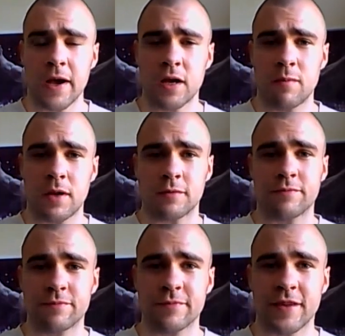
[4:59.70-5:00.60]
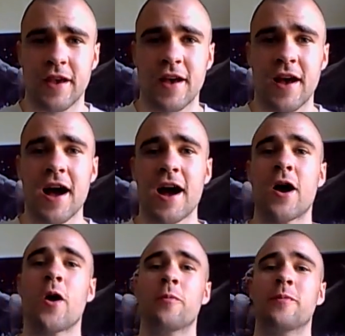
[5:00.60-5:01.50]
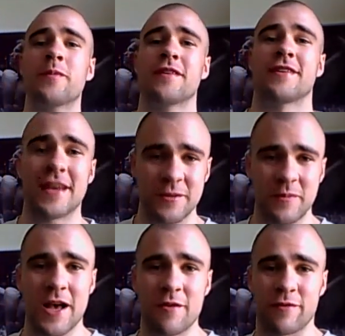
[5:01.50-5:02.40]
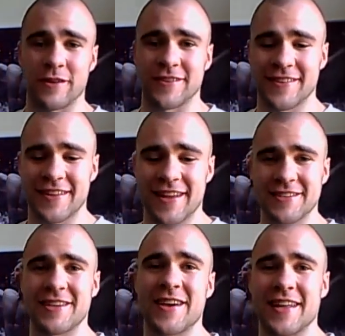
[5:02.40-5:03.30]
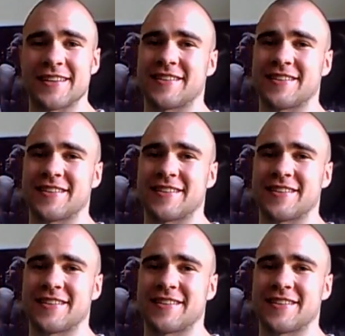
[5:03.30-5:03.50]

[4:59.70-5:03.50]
bang in the middle. I hope that's been helpful. I'll see you